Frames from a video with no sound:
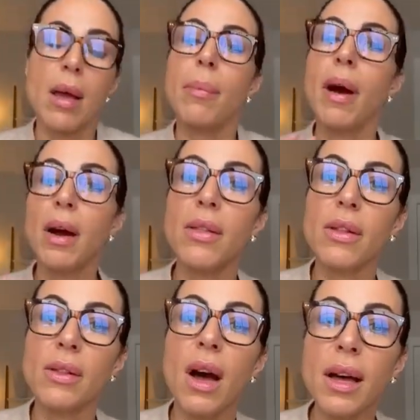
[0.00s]
part of the
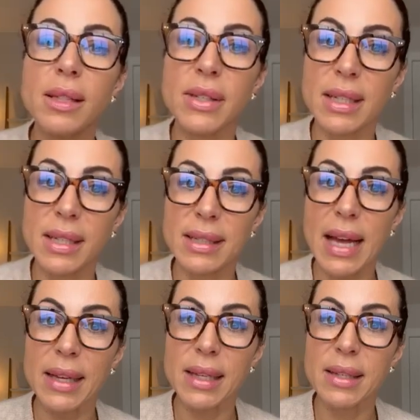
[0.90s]
laws of
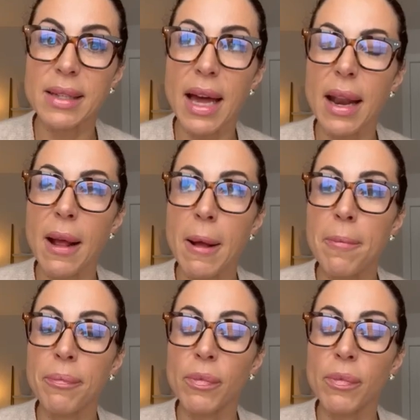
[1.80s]
success is that